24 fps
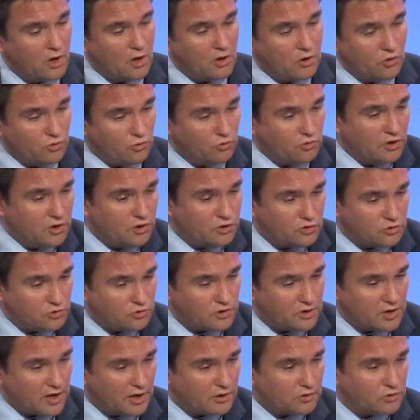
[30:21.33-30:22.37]
You need to
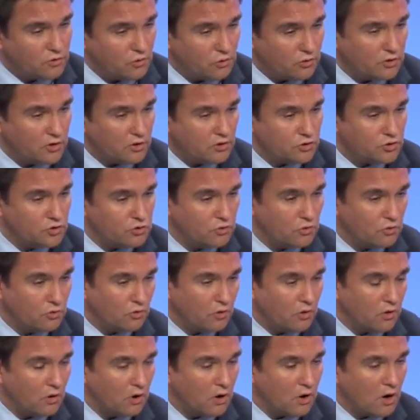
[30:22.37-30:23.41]
start talking
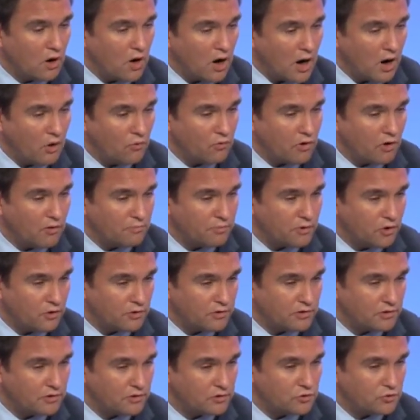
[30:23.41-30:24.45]
to our
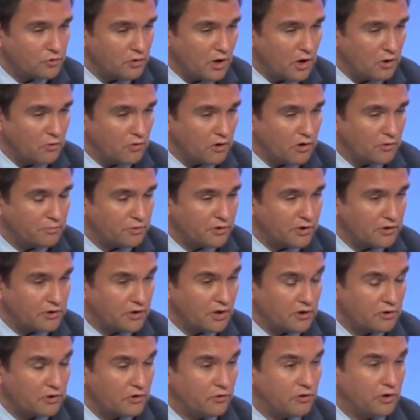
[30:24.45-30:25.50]
proxies, to our
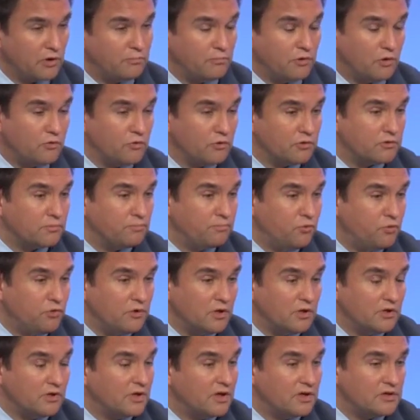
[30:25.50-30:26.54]
protectorate, because
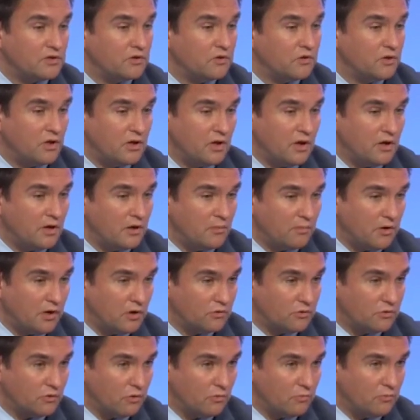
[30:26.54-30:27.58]
Putin does not care
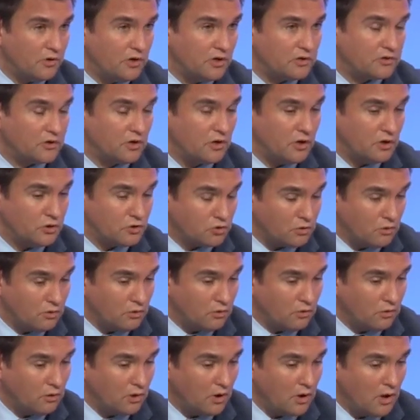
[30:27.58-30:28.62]
about Donbas at
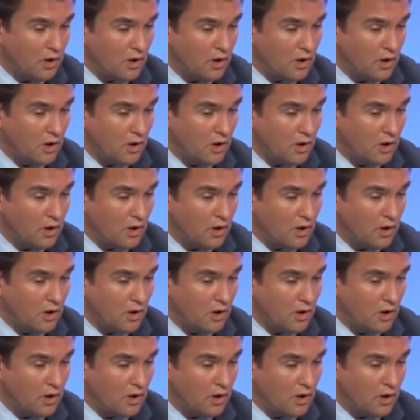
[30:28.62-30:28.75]
all.